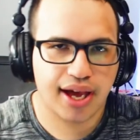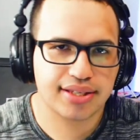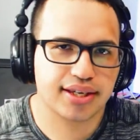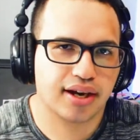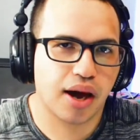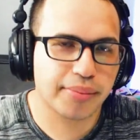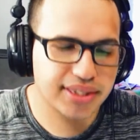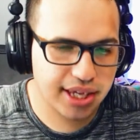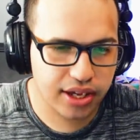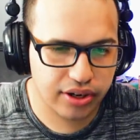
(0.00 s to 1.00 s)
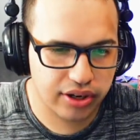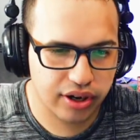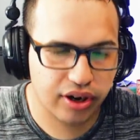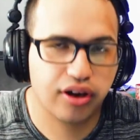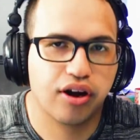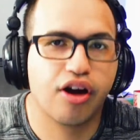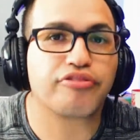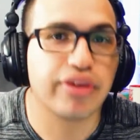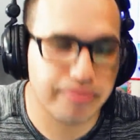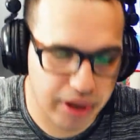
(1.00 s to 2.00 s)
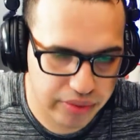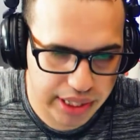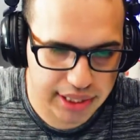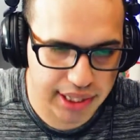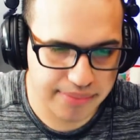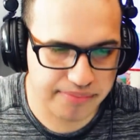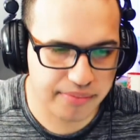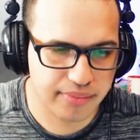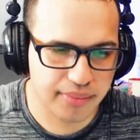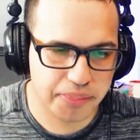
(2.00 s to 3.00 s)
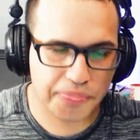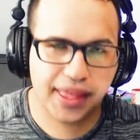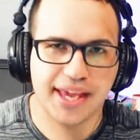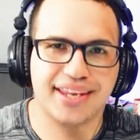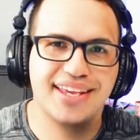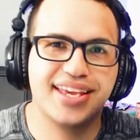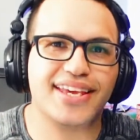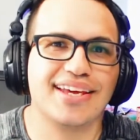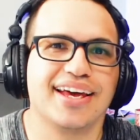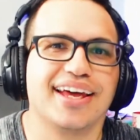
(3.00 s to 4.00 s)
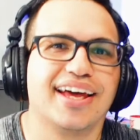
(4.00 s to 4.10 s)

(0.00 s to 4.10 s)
as a commentator of Impact Wrestling, and he